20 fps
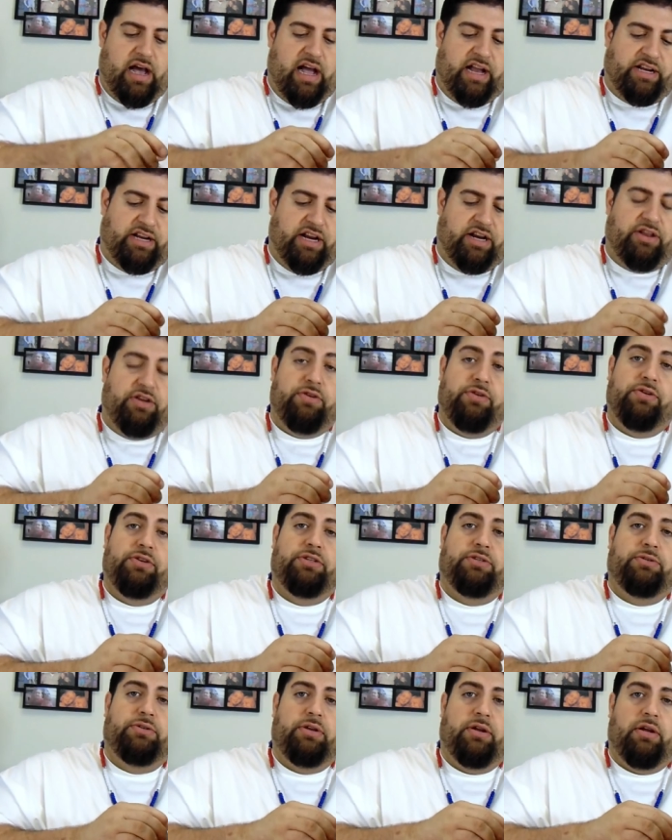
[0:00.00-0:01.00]
I did
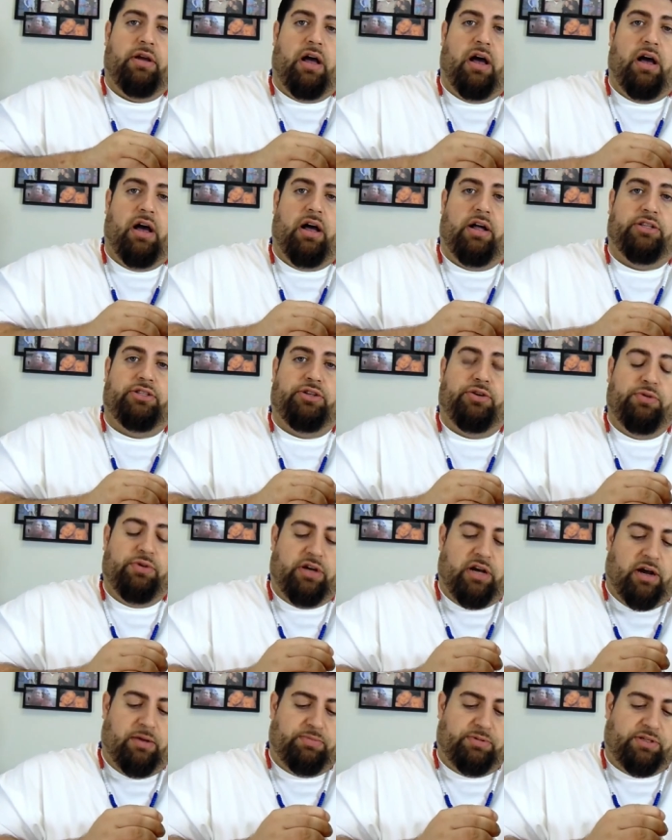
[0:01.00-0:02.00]
use uh, two
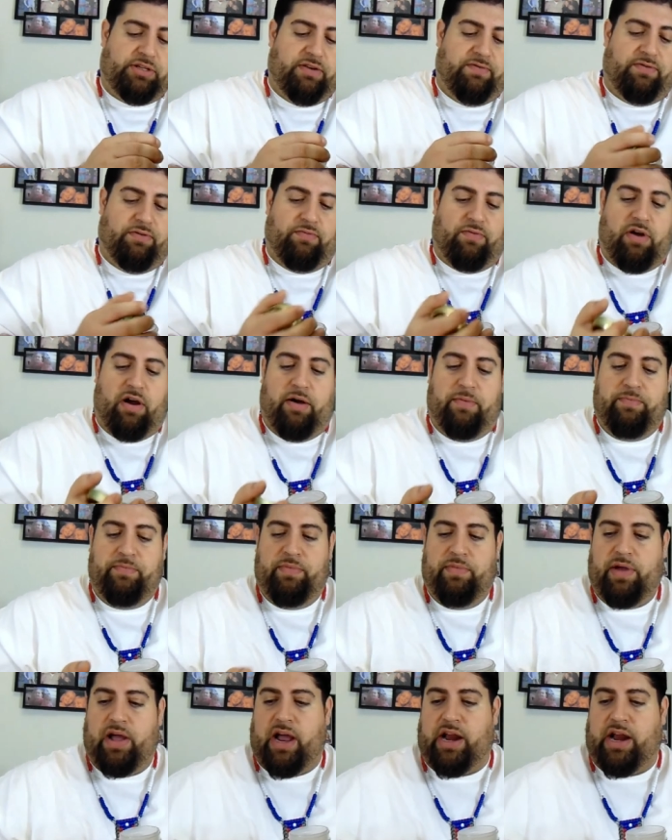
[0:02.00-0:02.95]
cups of the rum.